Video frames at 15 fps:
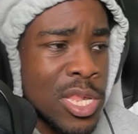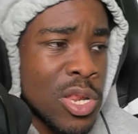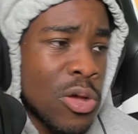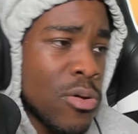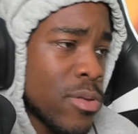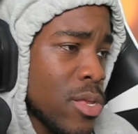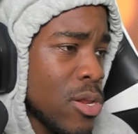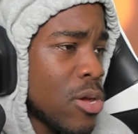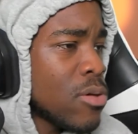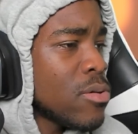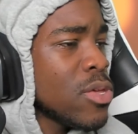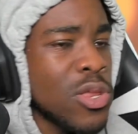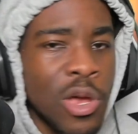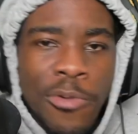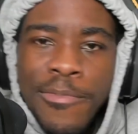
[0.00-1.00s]
You know, you know,
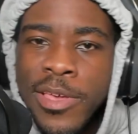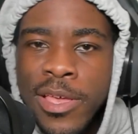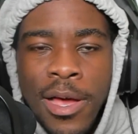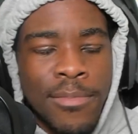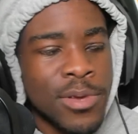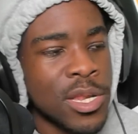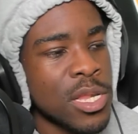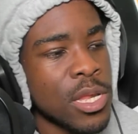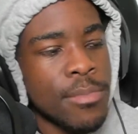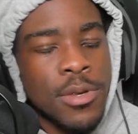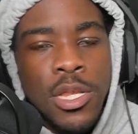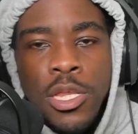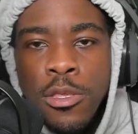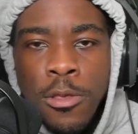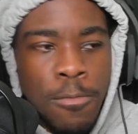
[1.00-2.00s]
you know me. I'm just I'm
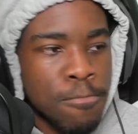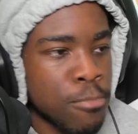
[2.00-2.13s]
just